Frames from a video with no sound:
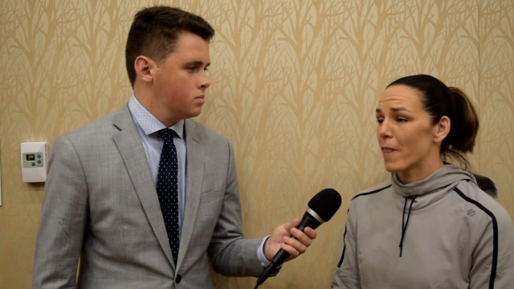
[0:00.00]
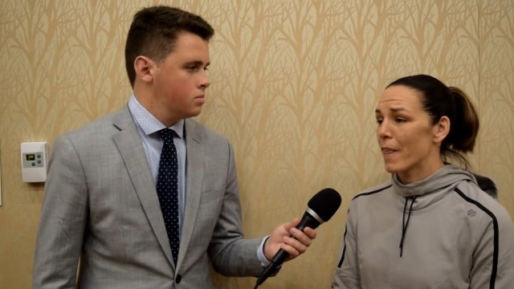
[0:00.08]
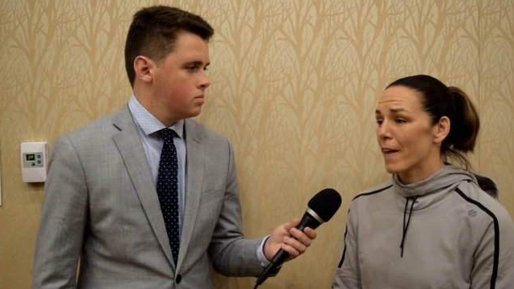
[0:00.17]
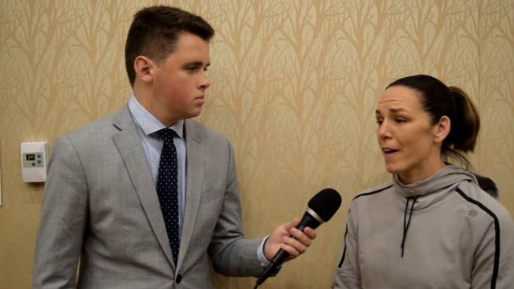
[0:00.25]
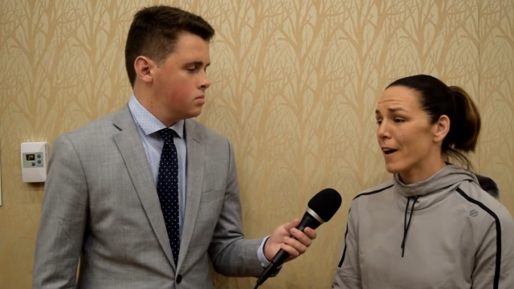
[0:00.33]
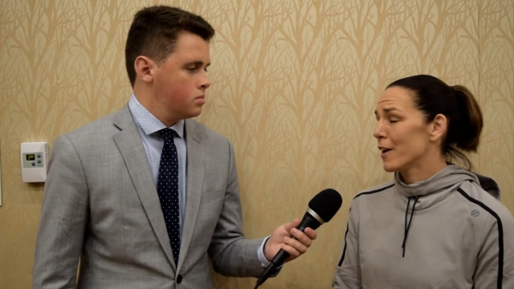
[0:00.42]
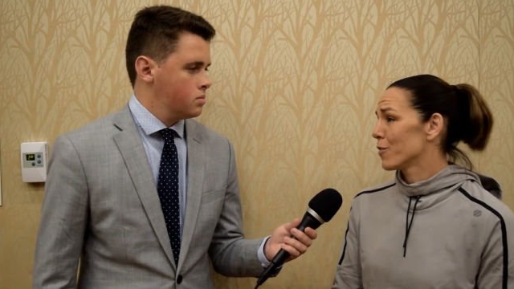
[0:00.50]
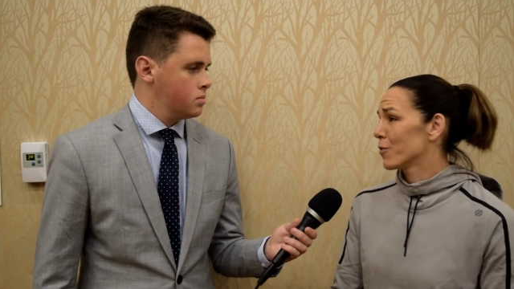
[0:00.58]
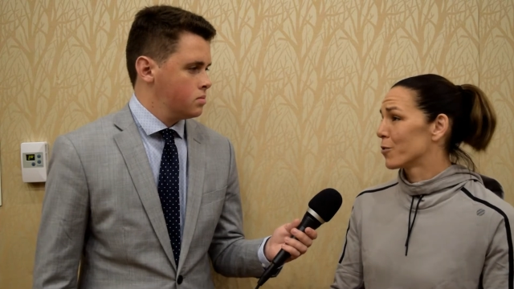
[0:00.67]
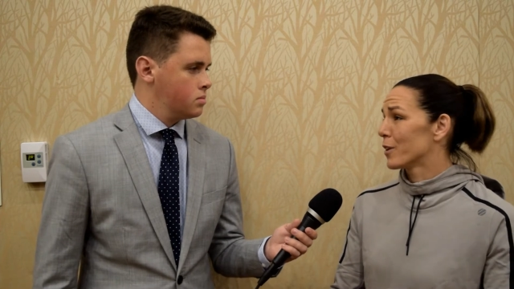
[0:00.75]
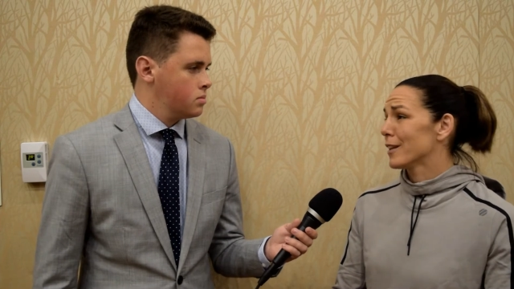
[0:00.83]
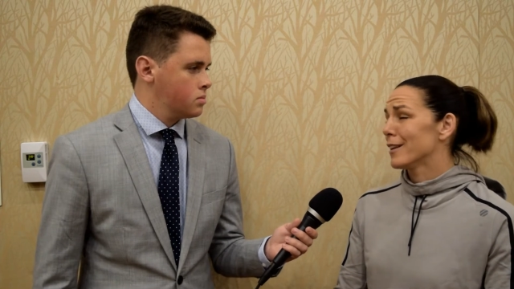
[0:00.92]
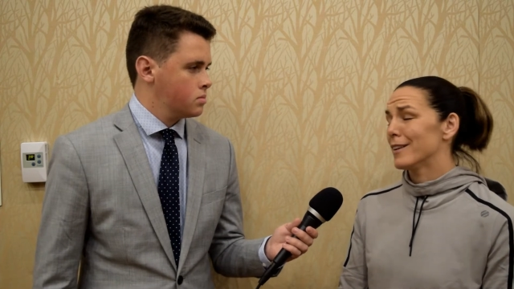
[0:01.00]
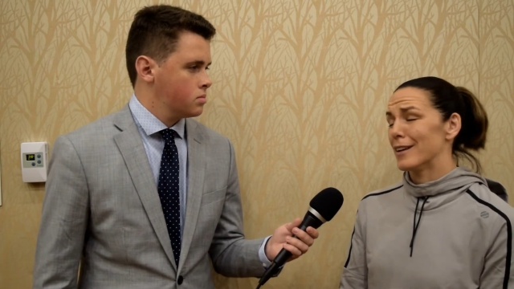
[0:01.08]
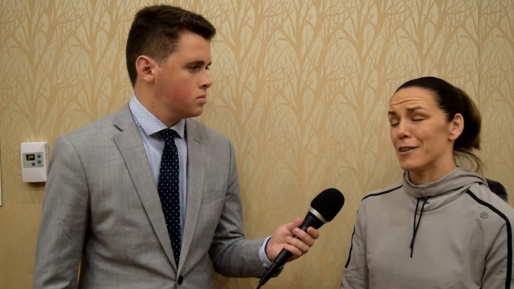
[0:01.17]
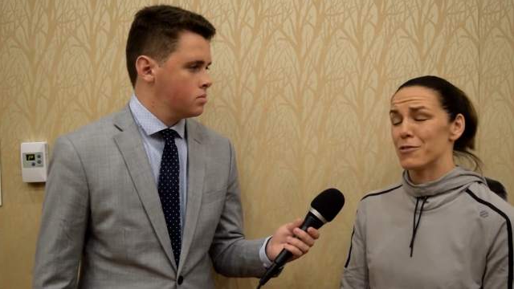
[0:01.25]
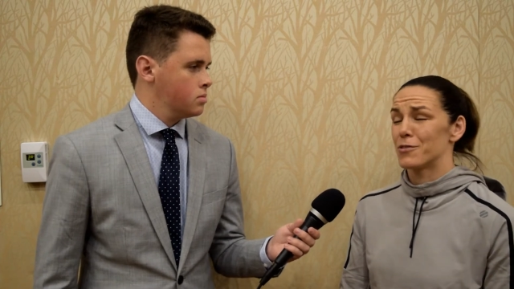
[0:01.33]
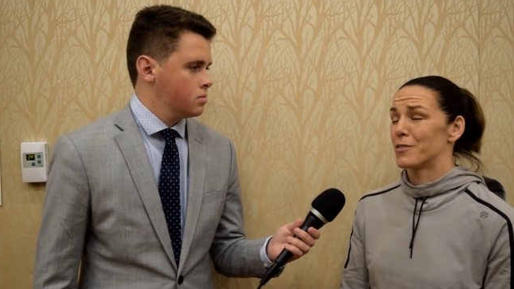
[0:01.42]
Speaker 1: I don't really.
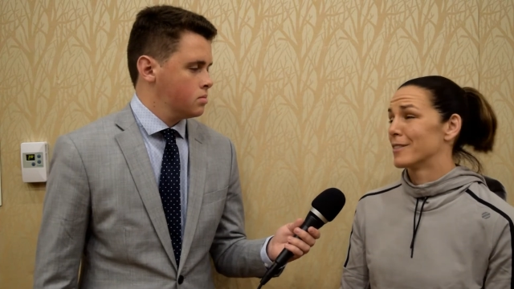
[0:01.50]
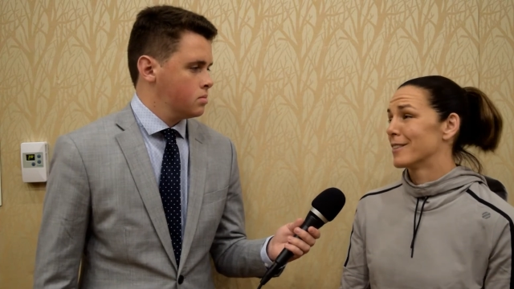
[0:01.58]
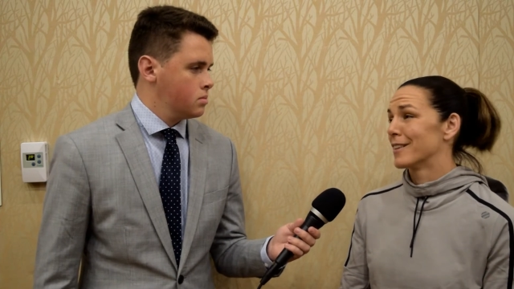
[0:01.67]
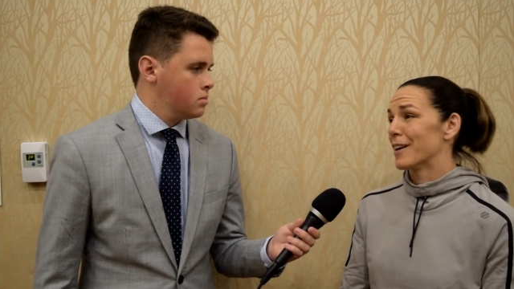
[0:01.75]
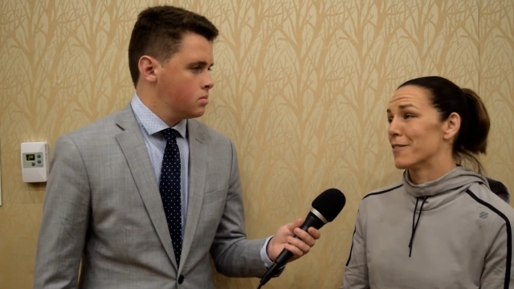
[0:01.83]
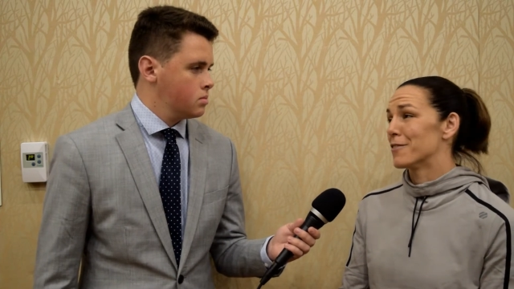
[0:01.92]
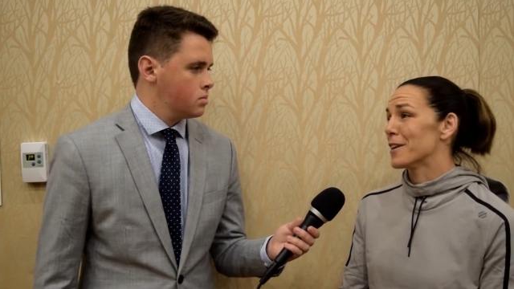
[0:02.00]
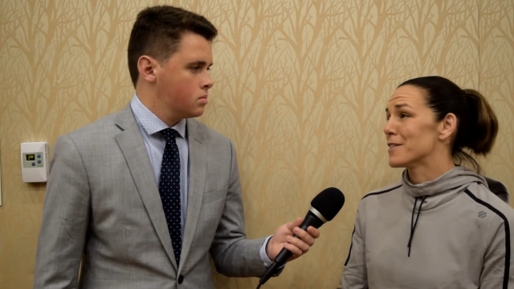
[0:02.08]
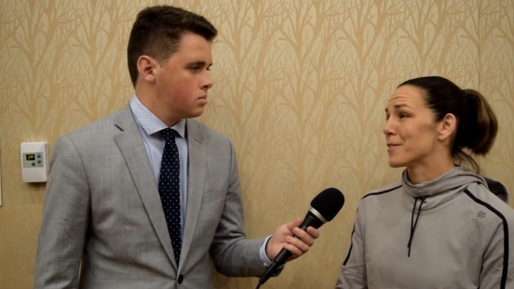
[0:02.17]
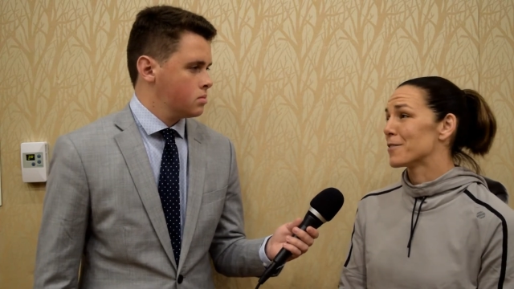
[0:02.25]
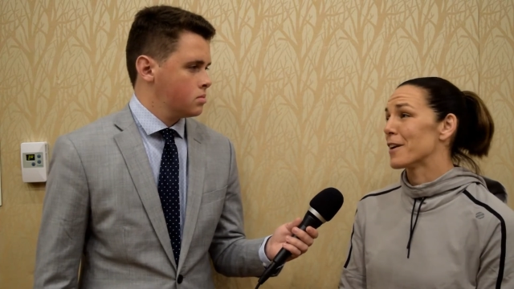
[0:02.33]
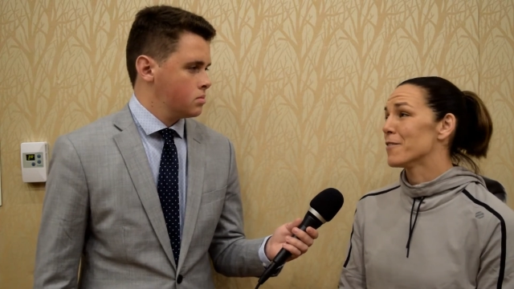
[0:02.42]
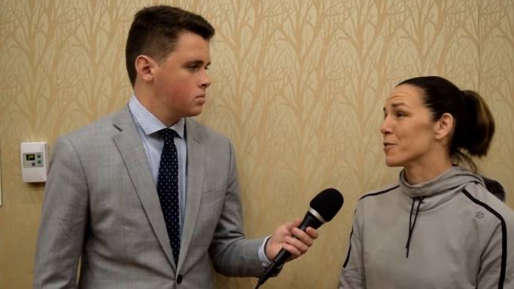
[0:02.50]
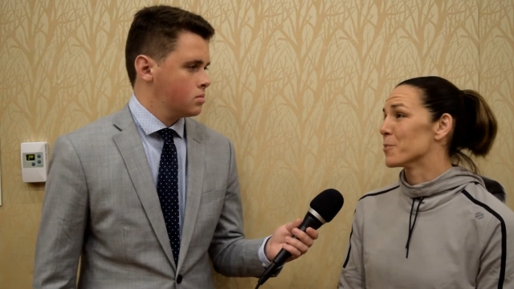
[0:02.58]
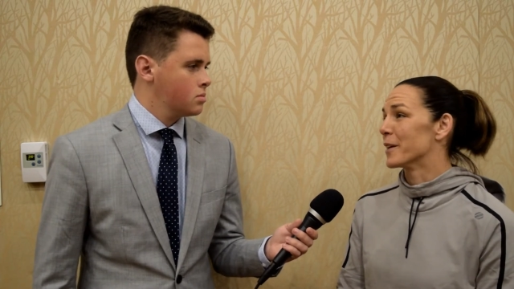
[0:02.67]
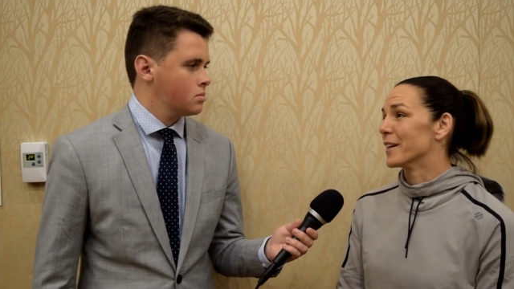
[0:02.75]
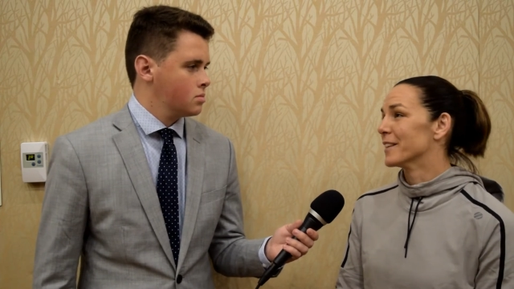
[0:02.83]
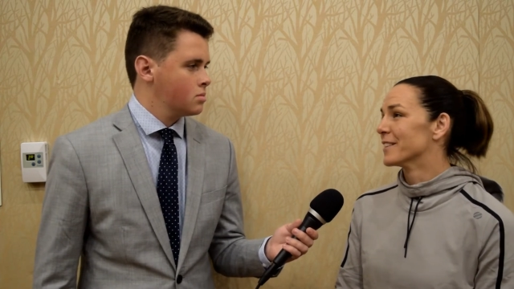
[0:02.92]
Um, a fight's a fight for me.